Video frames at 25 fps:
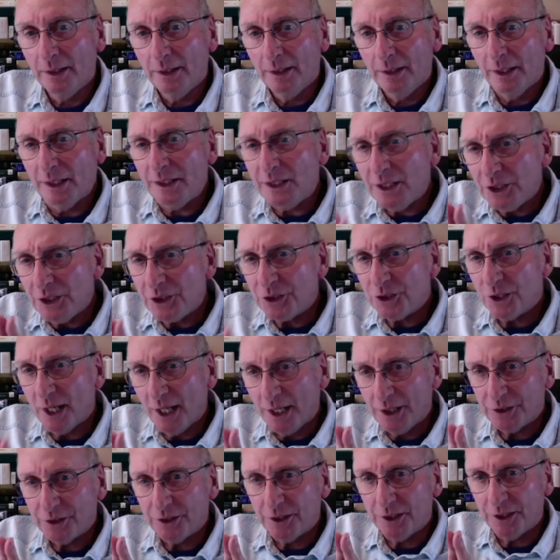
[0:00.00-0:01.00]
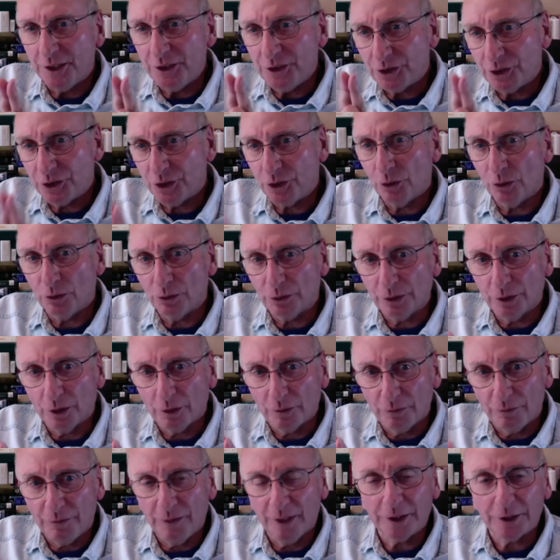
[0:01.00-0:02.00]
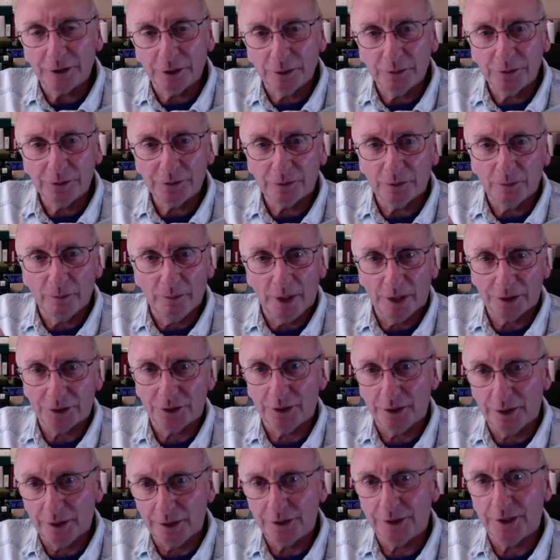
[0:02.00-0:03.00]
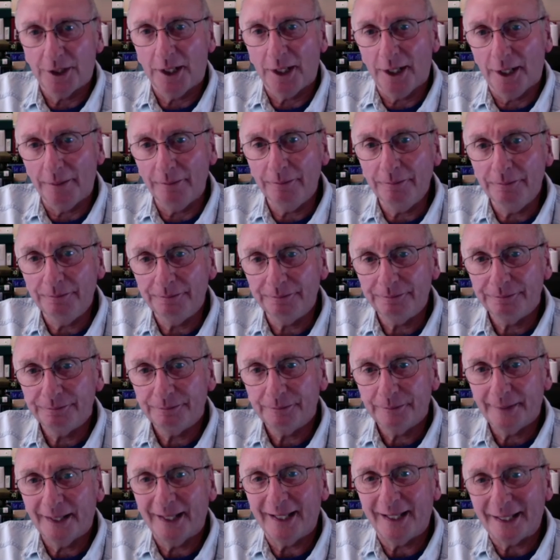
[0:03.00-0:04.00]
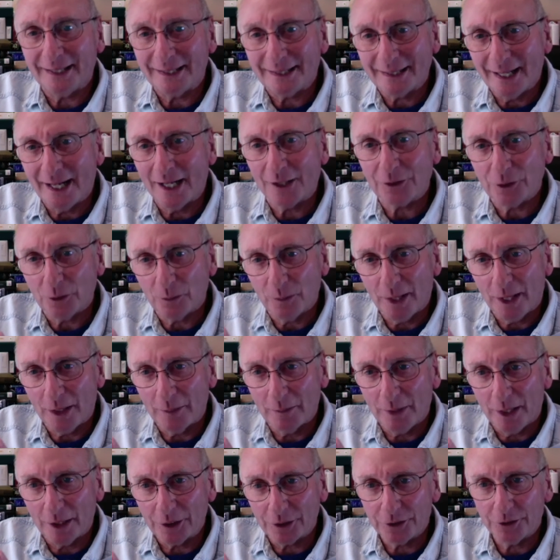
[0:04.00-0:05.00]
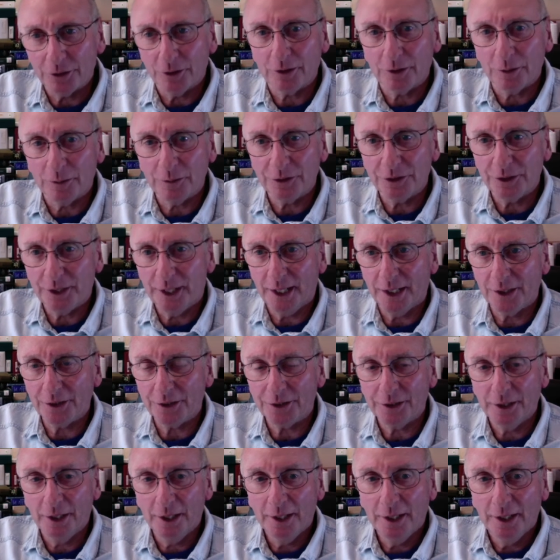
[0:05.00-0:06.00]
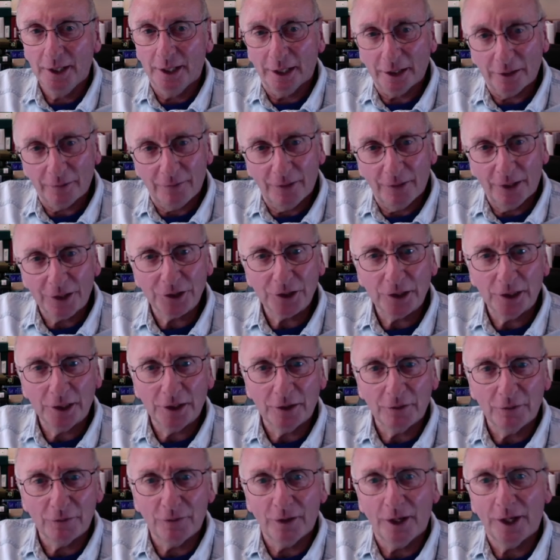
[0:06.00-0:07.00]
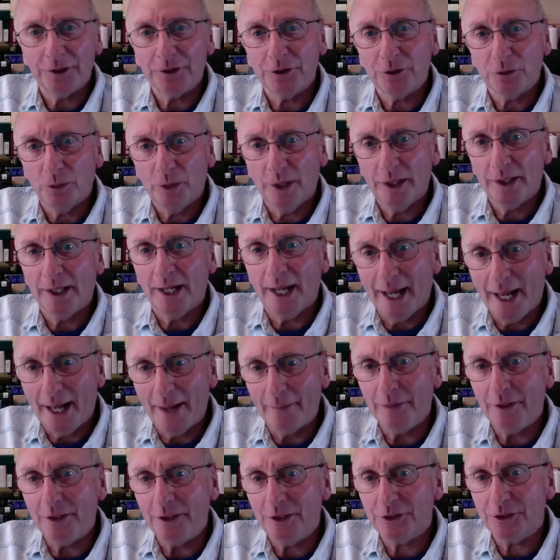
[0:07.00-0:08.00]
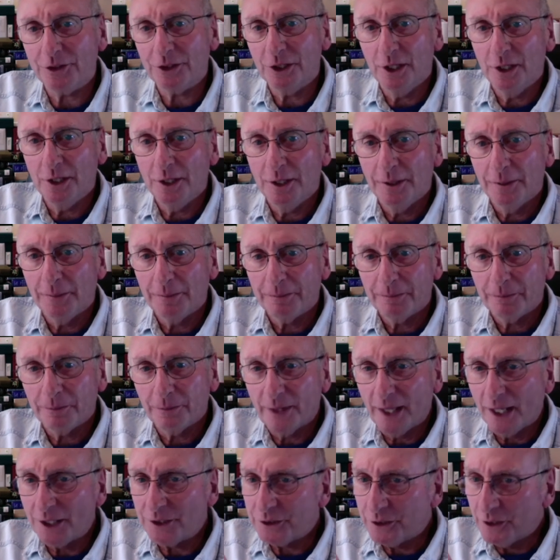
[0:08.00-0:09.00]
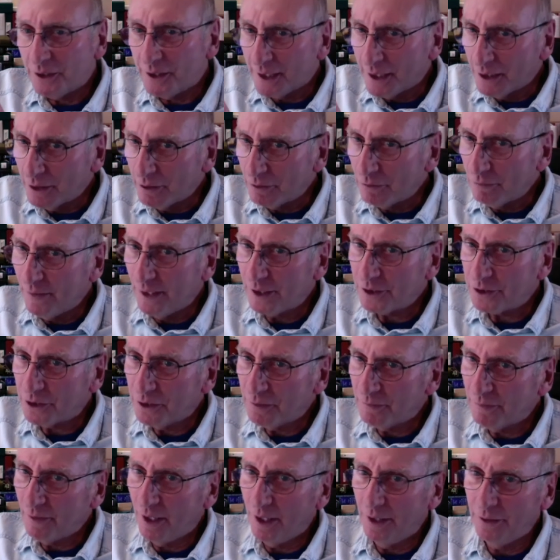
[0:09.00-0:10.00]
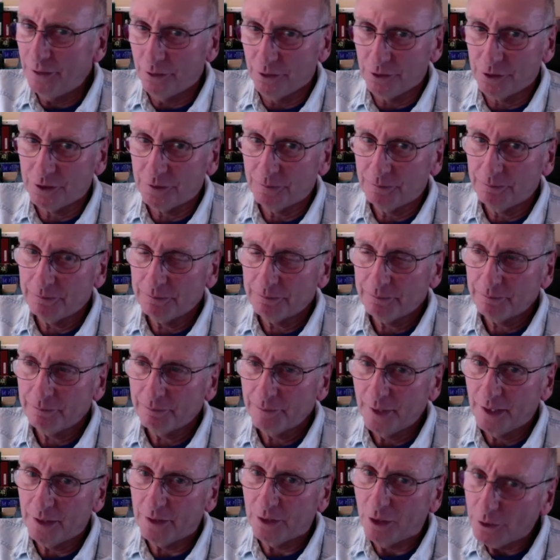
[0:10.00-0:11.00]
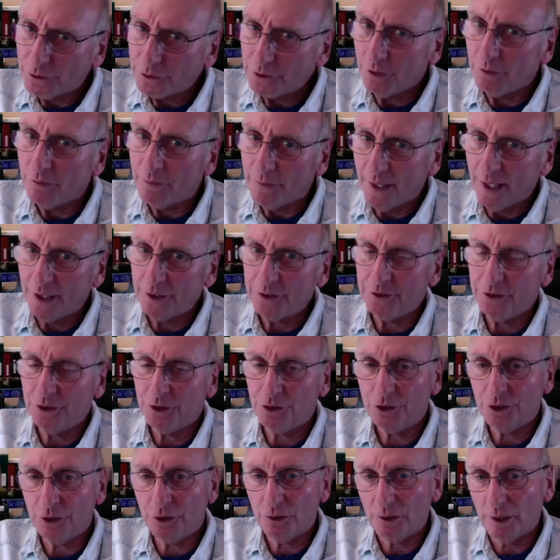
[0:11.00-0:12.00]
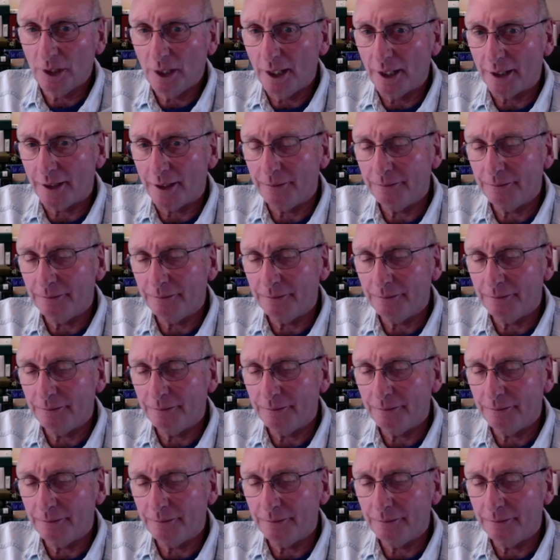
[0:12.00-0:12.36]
In each case, these children are victims for much of the time. They get knocked around by circumstance, and eventually they find their way to happiness thanks to the intervention of others, and also thanks to sheer luck.